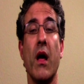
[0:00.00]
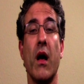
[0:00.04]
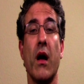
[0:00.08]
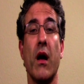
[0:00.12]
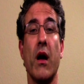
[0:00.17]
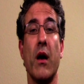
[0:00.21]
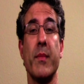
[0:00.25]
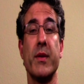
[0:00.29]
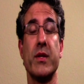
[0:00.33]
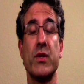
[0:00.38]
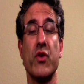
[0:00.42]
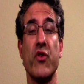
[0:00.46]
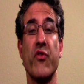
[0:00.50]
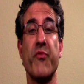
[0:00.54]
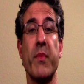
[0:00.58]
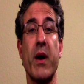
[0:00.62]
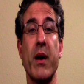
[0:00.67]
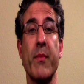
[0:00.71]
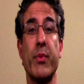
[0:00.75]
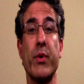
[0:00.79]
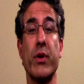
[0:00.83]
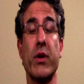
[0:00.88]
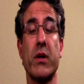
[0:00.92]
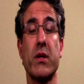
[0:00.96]
In two of
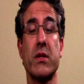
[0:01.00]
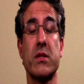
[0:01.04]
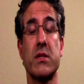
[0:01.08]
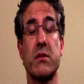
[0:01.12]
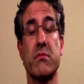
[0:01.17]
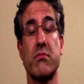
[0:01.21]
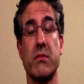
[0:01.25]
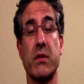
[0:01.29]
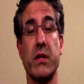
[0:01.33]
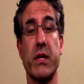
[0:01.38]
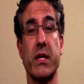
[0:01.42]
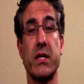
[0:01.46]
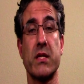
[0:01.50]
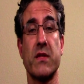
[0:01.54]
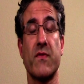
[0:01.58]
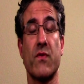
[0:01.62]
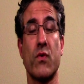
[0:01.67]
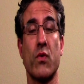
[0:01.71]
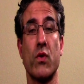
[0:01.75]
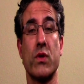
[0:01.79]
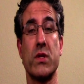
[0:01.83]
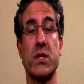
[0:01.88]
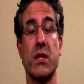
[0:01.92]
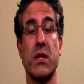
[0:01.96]
my books, links of
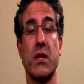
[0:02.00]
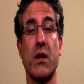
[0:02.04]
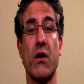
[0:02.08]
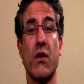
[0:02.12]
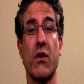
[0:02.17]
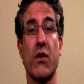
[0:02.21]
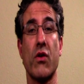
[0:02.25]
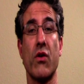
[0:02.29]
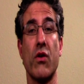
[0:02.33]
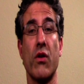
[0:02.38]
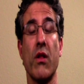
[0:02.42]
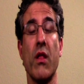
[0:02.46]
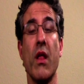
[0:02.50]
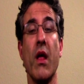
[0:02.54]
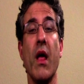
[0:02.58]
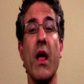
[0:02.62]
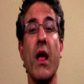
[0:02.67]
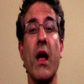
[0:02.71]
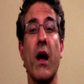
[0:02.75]
course in the article,